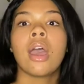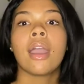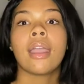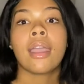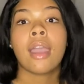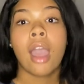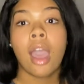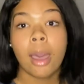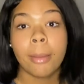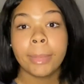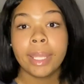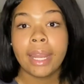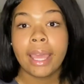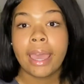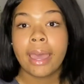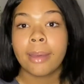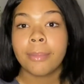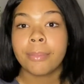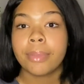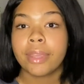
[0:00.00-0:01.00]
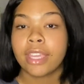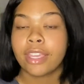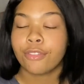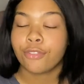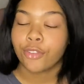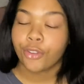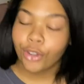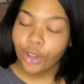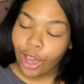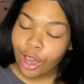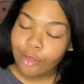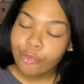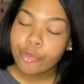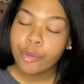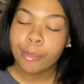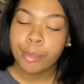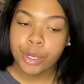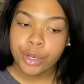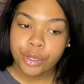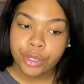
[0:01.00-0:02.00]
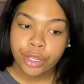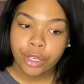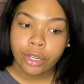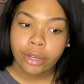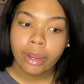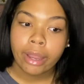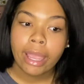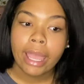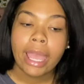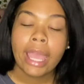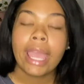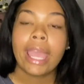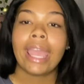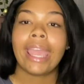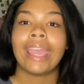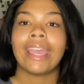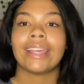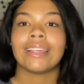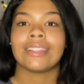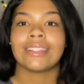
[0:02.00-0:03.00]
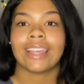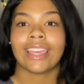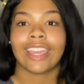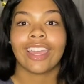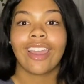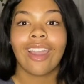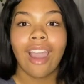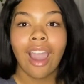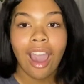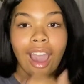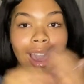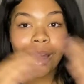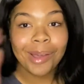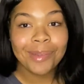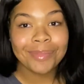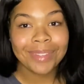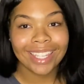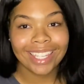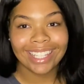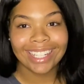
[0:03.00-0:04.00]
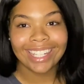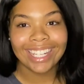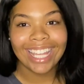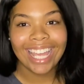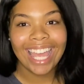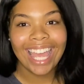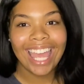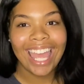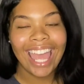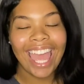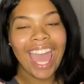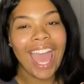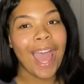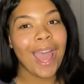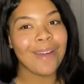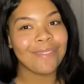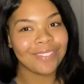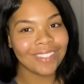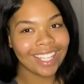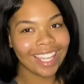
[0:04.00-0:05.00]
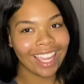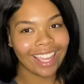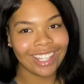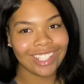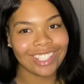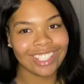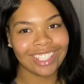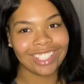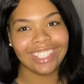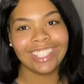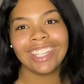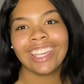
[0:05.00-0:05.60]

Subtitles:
Common App, if you're not familiar, is a common application